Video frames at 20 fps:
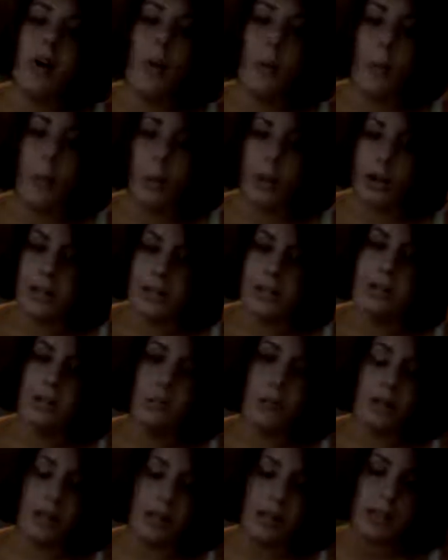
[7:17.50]
we're
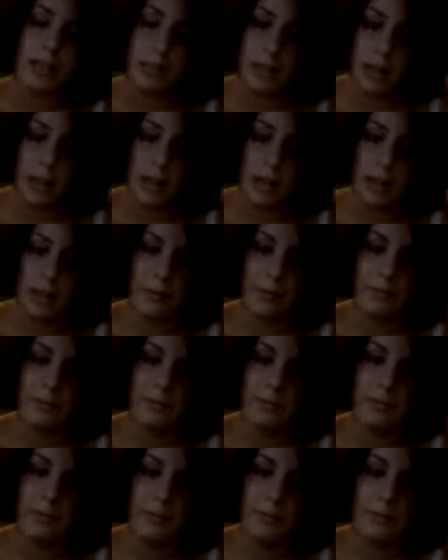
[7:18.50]
a community.
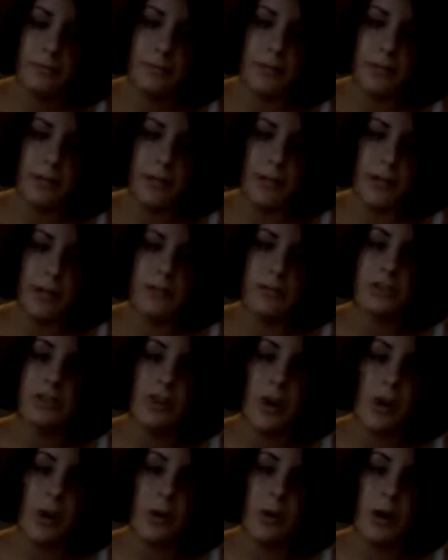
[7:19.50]
There's
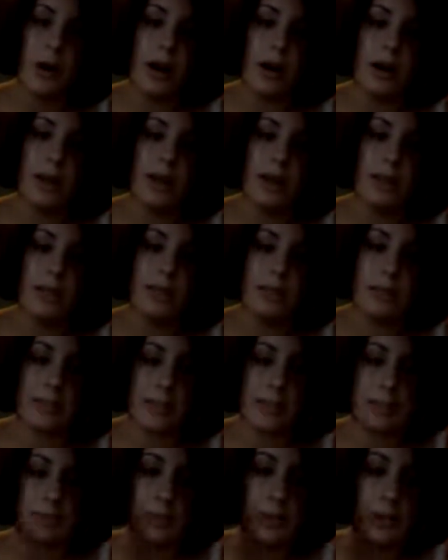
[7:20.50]
no, this